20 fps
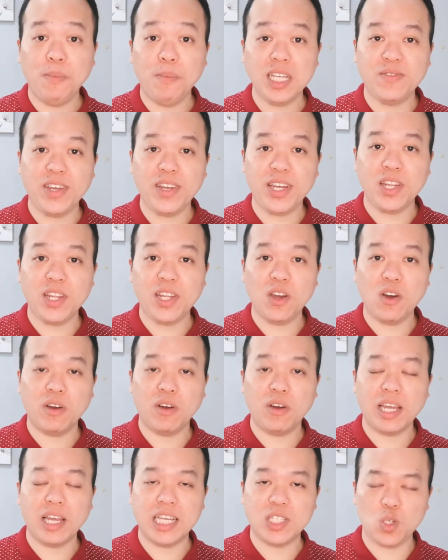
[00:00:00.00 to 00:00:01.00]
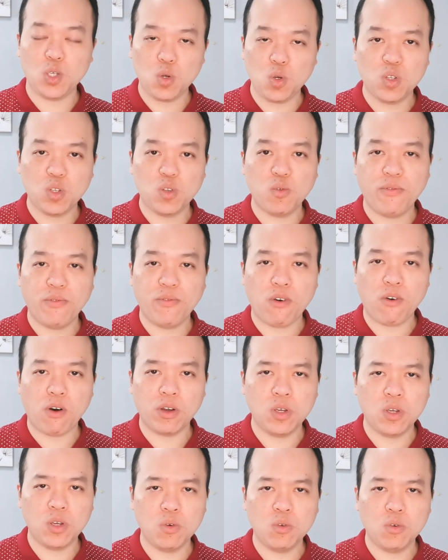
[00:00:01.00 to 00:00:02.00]
this video is useful for
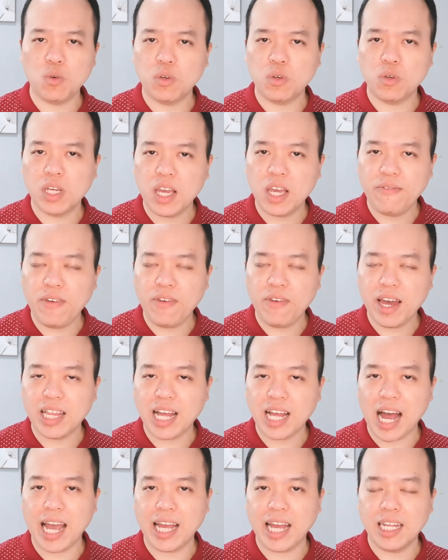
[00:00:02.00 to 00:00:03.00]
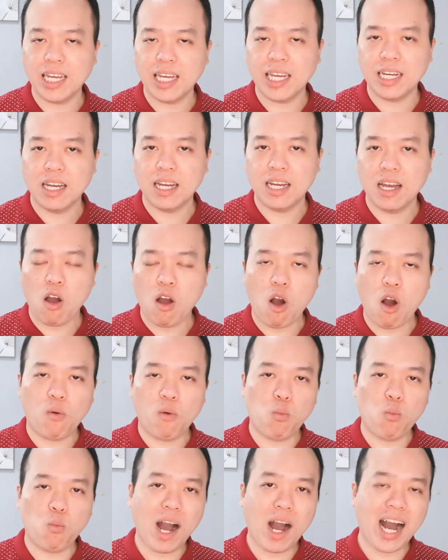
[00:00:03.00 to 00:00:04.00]
you to give you an idea
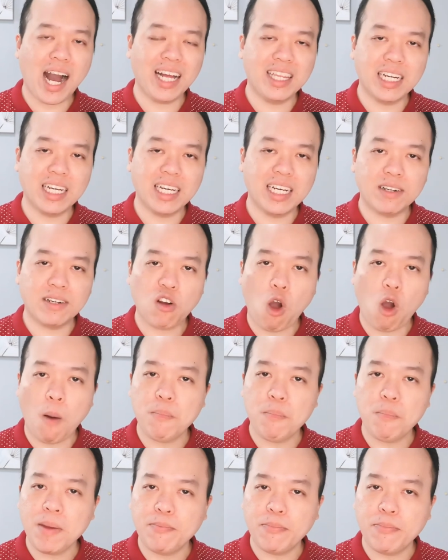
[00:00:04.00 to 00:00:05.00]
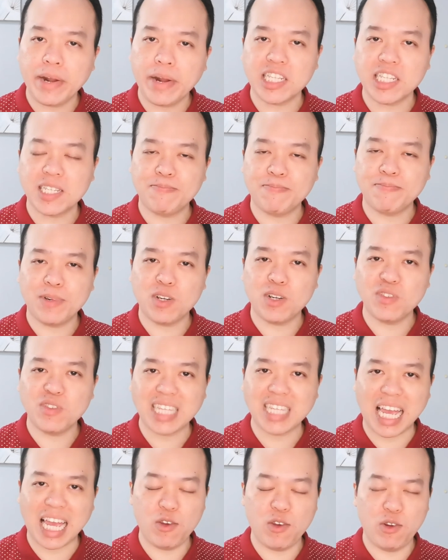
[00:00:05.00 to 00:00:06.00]
of what are the copy
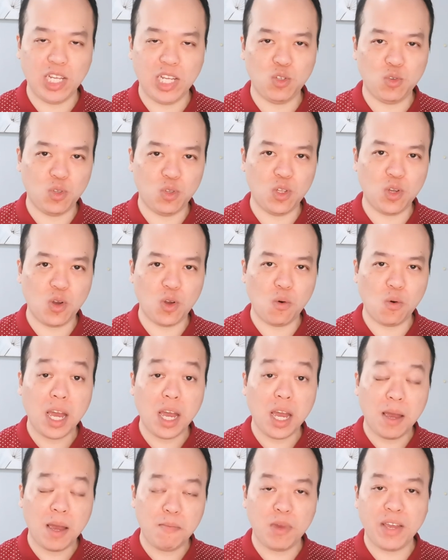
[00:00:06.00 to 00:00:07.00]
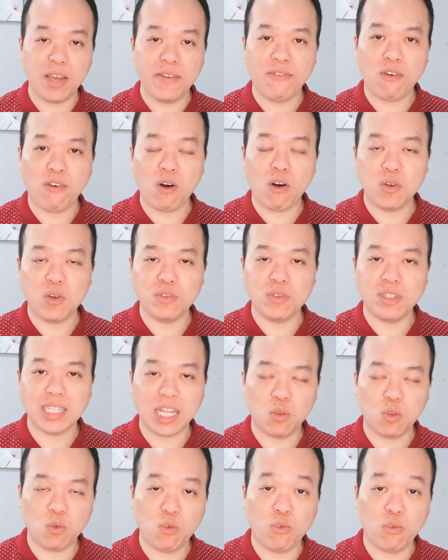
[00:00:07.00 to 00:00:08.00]
principles that you need to know before you
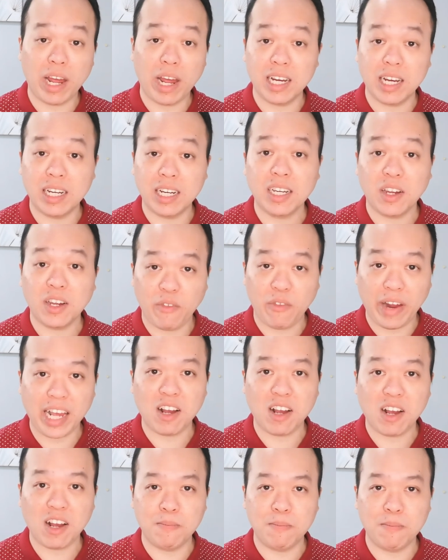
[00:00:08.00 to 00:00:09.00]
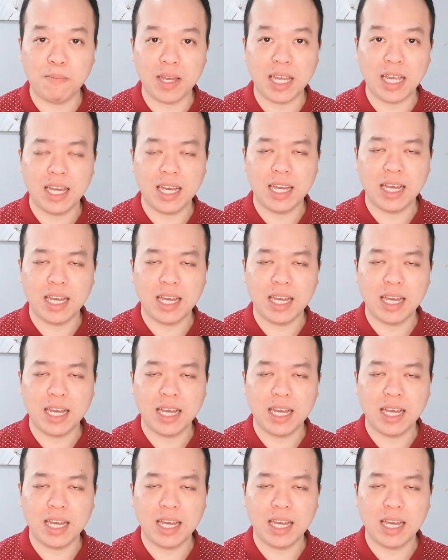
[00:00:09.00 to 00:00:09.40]
start to write a great copy.